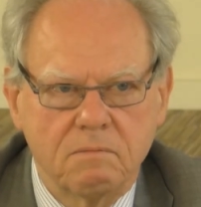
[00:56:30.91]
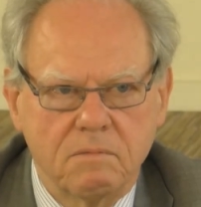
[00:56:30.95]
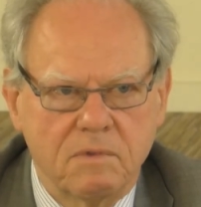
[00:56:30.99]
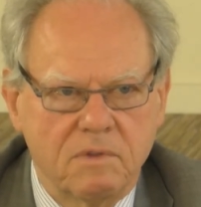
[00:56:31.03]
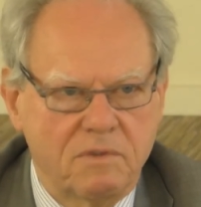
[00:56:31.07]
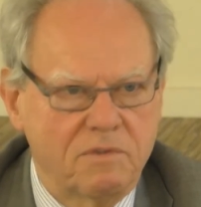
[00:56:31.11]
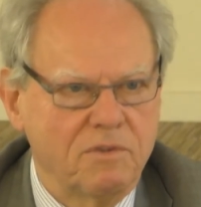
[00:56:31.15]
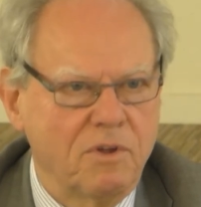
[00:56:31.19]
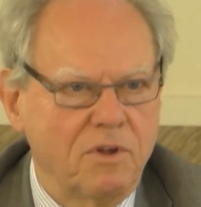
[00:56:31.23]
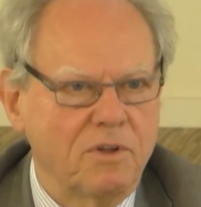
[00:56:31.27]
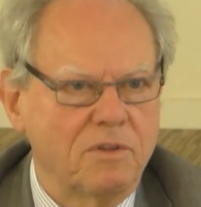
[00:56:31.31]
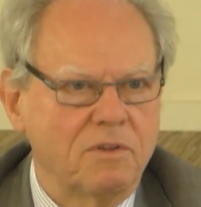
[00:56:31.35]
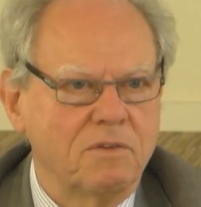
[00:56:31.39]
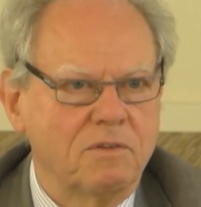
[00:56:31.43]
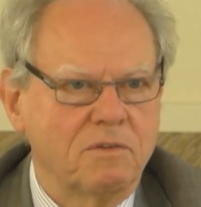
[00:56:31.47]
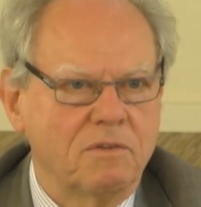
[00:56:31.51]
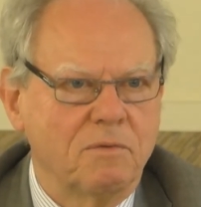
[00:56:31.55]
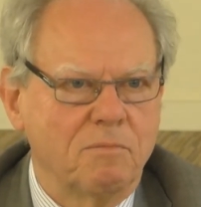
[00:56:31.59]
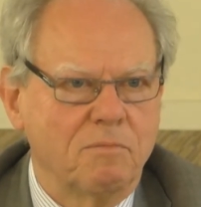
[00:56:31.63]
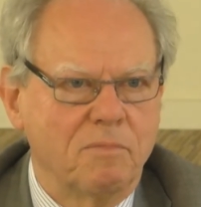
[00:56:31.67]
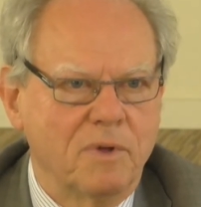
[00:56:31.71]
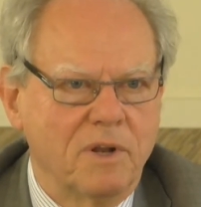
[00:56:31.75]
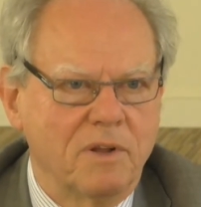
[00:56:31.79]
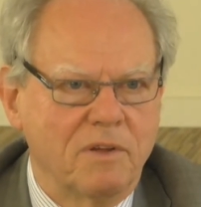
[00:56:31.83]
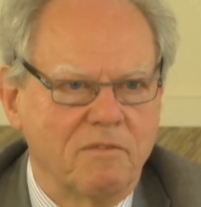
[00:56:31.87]
It's not
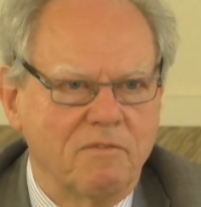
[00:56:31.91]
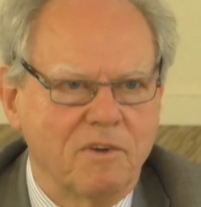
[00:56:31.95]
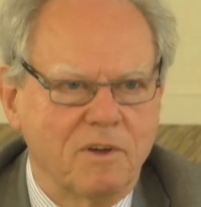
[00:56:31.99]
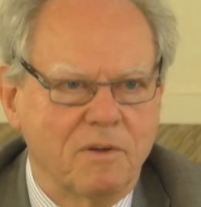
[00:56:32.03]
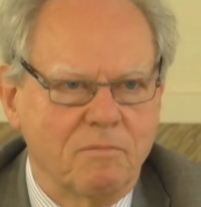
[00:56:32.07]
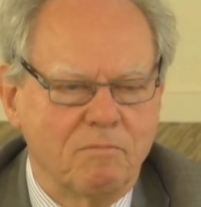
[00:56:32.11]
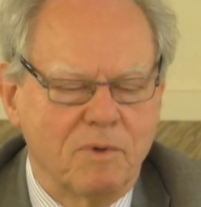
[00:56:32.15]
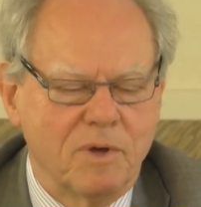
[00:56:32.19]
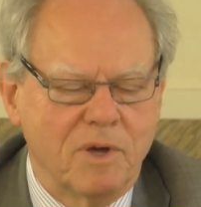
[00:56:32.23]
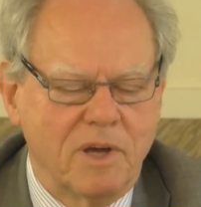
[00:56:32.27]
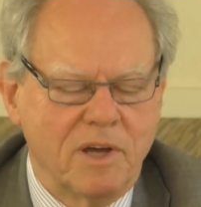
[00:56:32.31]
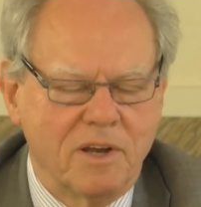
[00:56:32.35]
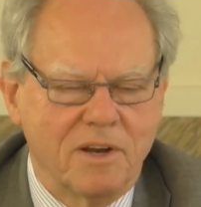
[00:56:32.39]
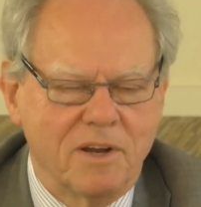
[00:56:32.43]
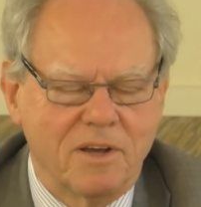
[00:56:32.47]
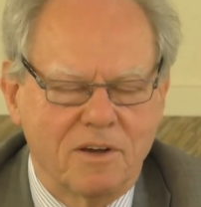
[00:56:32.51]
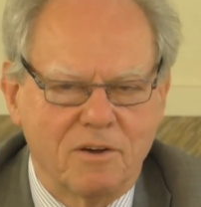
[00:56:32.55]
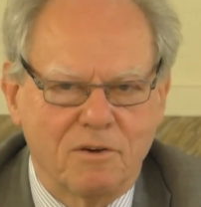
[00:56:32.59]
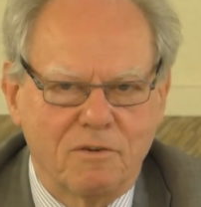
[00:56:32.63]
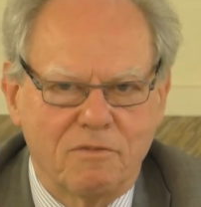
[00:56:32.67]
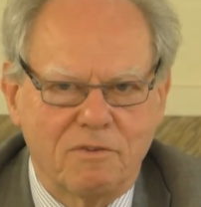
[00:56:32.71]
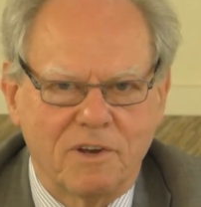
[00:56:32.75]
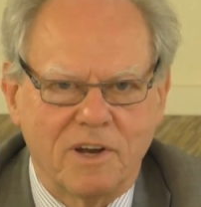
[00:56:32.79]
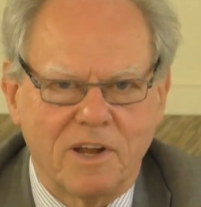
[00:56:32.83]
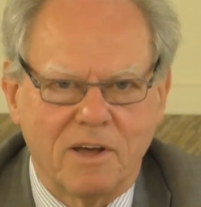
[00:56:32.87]
the beginning
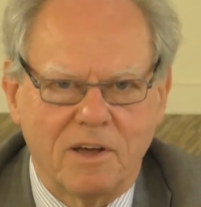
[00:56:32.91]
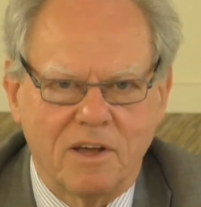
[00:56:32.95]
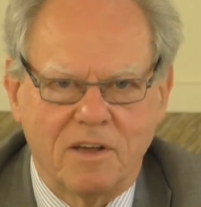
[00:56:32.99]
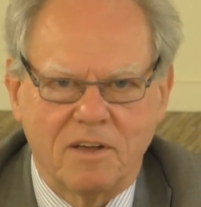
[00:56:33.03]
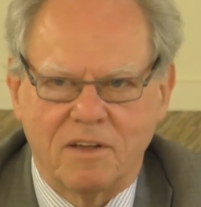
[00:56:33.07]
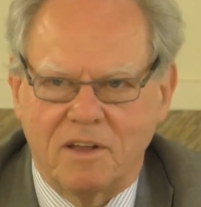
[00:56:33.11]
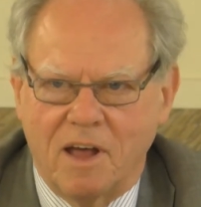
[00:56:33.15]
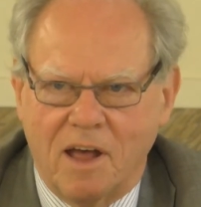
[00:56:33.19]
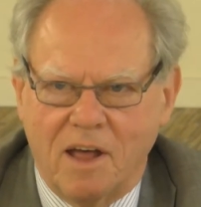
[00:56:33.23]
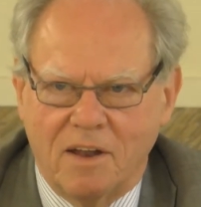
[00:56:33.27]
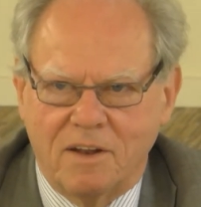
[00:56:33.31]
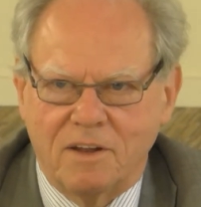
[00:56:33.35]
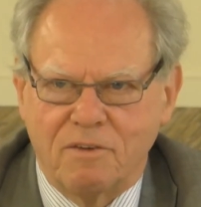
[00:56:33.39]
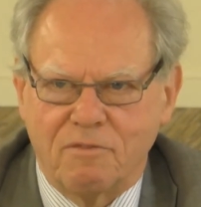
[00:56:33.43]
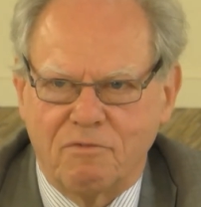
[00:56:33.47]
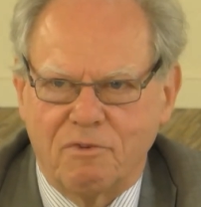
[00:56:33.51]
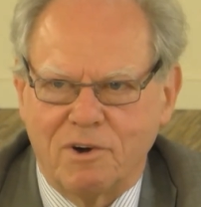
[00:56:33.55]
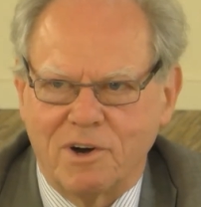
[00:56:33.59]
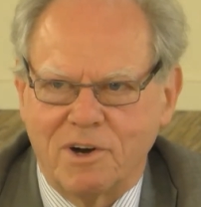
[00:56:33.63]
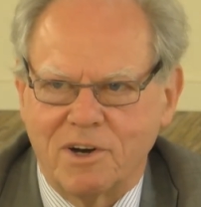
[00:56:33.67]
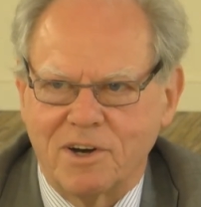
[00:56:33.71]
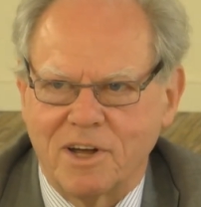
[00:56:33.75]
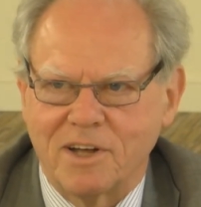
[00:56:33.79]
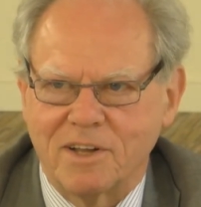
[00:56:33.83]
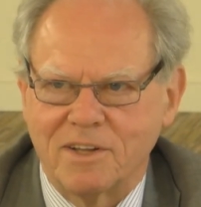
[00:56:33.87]
of a
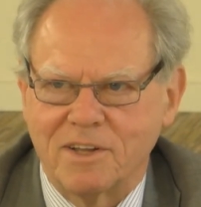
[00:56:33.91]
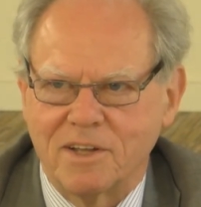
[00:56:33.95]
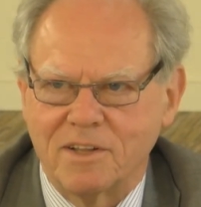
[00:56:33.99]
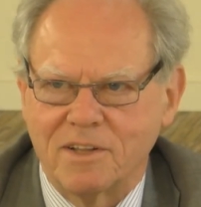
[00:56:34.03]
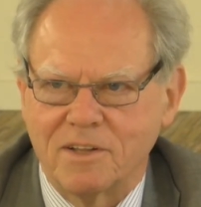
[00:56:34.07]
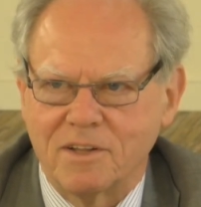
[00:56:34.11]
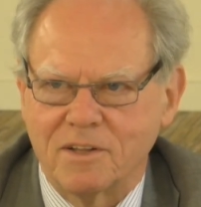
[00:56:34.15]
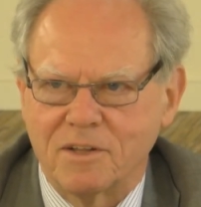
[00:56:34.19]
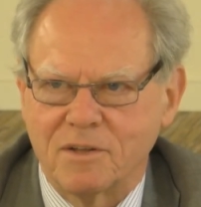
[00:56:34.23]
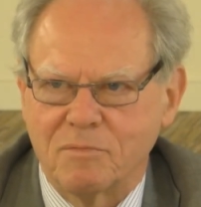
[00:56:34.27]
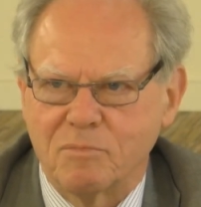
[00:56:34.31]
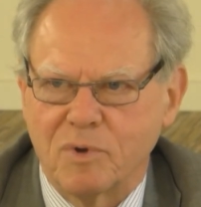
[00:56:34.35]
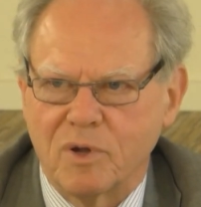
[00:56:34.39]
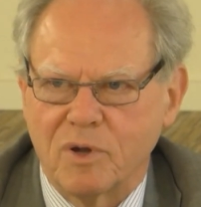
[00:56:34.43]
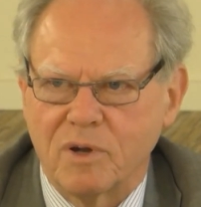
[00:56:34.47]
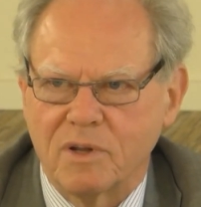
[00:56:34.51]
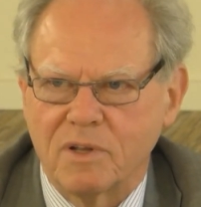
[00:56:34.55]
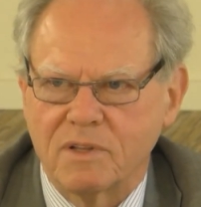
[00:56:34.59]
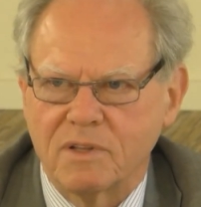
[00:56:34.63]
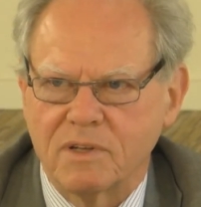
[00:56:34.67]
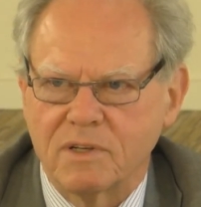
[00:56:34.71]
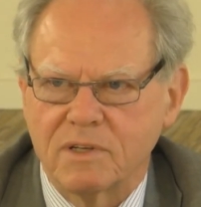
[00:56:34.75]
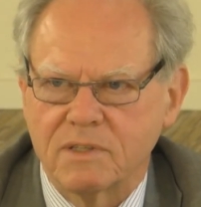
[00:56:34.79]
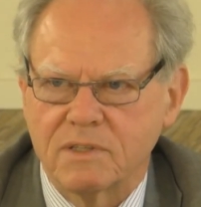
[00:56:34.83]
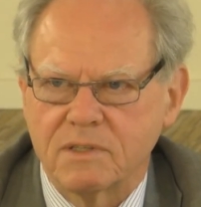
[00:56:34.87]
different identity
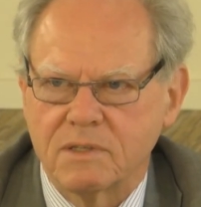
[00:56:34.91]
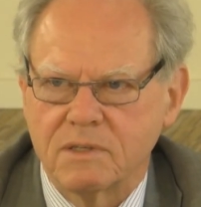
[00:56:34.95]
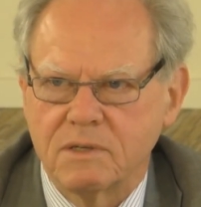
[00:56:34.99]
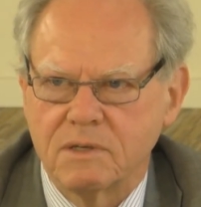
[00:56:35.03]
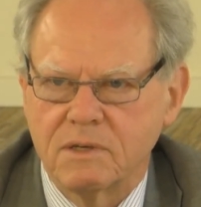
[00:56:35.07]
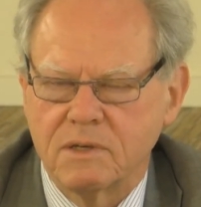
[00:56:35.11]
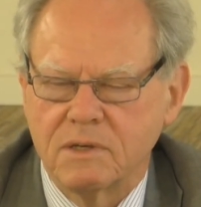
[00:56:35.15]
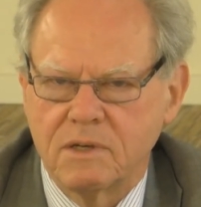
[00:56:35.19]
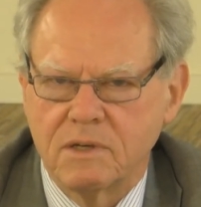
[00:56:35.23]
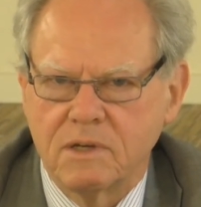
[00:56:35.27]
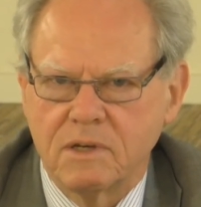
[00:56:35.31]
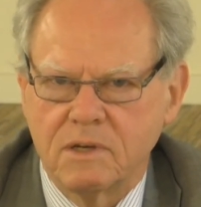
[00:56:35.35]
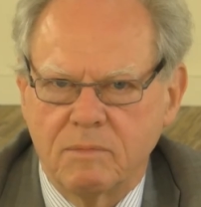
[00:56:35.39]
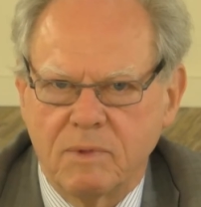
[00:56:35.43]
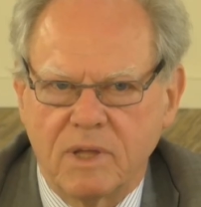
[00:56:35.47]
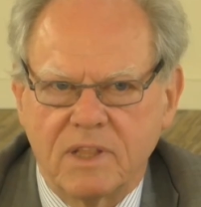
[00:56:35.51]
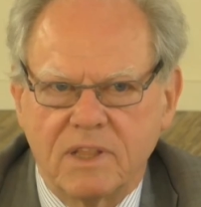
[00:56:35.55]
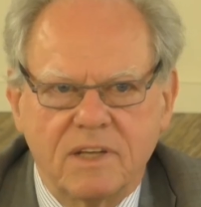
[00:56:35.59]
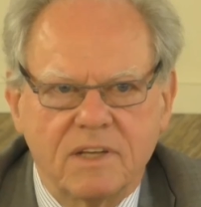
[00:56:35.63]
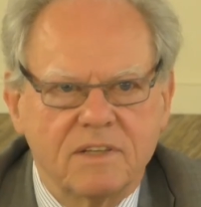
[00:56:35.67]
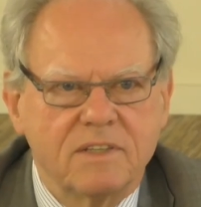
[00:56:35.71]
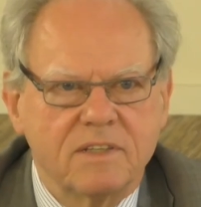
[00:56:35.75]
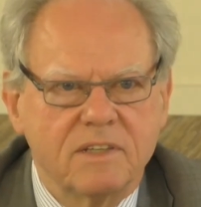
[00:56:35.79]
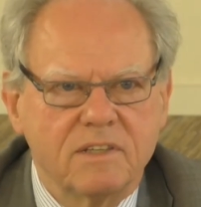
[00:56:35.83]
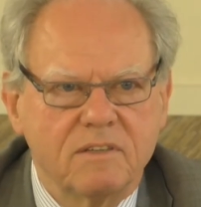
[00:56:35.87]
politics. But
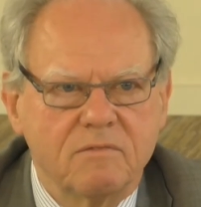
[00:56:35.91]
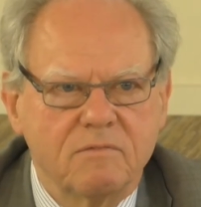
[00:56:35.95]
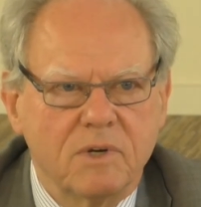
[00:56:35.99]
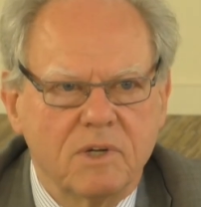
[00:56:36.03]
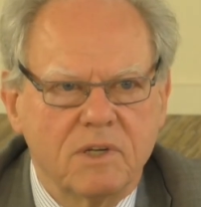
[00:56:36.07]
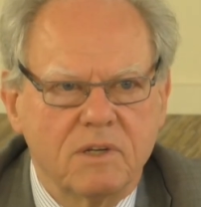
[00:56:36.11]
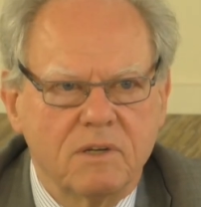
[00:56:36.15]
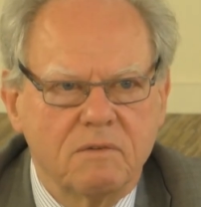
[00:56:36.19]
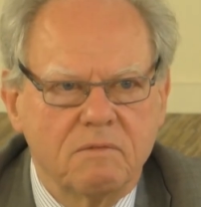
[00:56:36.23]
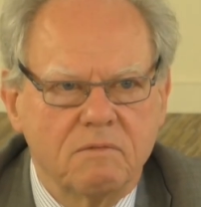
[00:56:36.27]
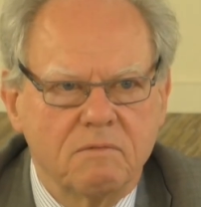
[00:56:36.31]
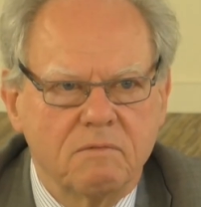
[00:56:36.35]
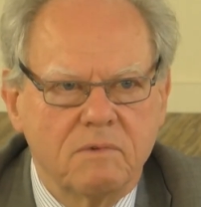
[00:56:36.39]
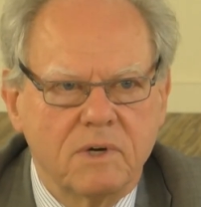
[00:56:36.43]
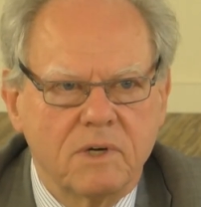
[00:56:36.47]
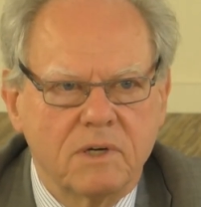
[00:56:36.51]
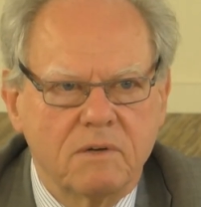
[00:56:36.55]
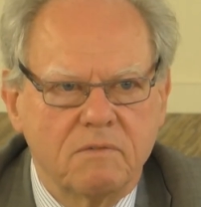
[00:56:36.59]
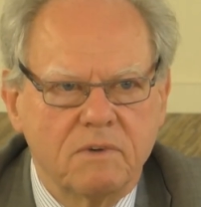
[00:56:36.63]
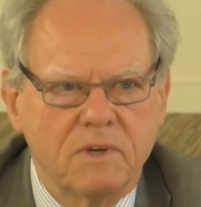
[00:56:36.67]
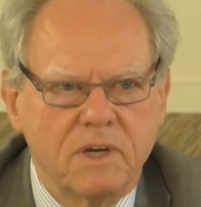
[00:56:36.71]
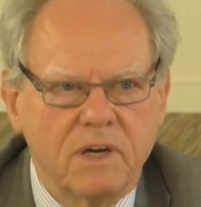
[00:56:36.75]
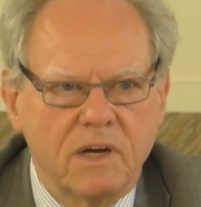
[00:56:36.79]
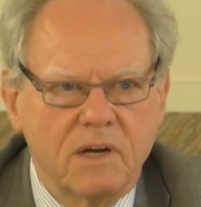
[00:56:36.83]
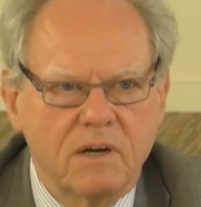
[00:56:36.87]
this is
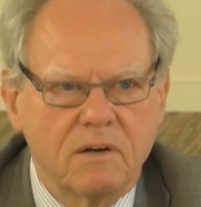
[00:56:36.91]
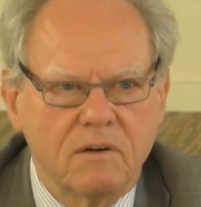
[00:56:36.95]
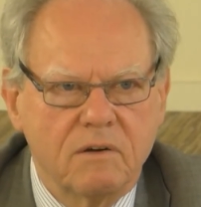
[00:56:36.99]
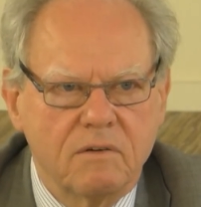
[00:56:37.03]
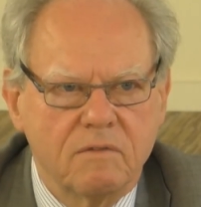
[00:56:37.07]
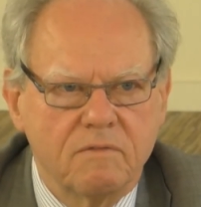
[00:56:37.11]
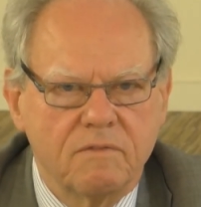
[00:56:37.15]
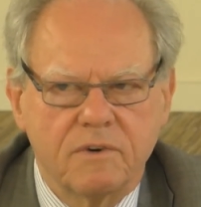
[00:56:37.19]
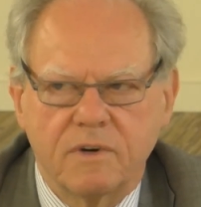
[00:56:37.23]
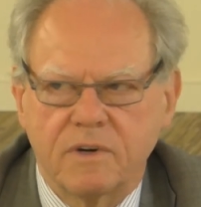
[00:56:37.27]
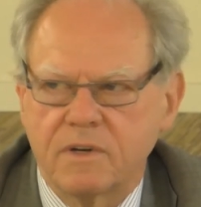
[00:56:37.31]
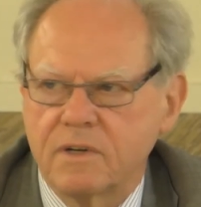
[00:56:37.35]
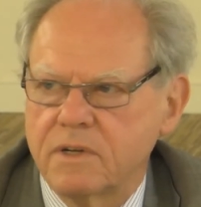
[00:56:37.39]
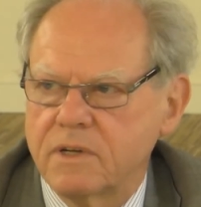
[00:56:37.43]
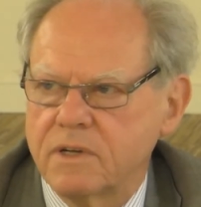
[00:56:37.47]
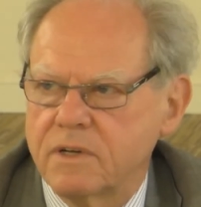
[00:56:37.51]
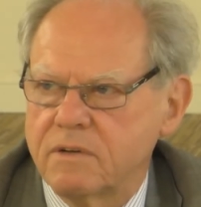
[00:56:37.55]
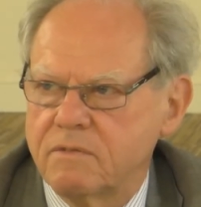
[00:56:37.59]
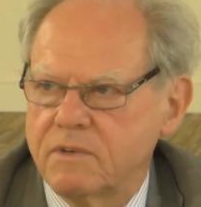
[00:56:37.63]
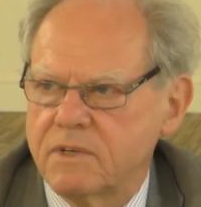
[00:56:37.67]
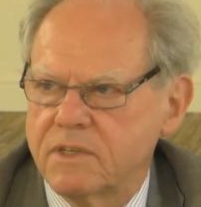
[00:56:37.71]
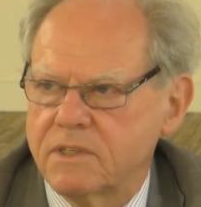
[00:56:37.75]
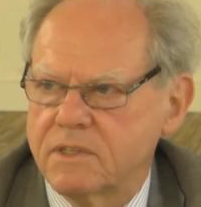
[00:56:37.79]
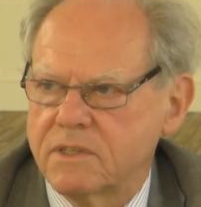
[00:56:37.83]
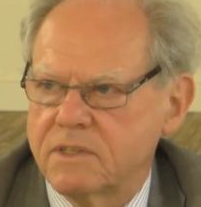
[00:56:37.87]
what we are confronted
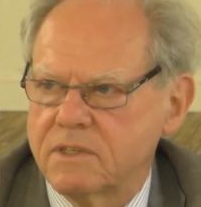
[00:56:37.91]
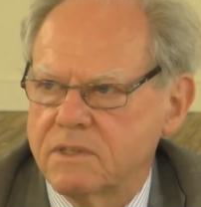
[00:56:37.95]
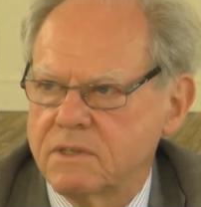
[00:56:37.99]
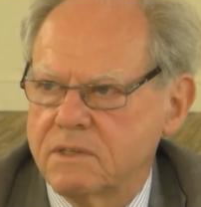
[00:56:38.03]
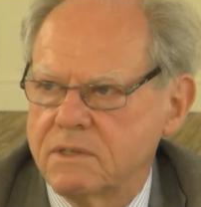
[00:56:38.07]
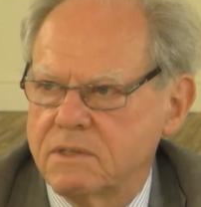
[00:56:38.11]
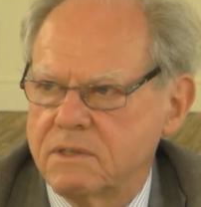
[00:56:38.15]
with.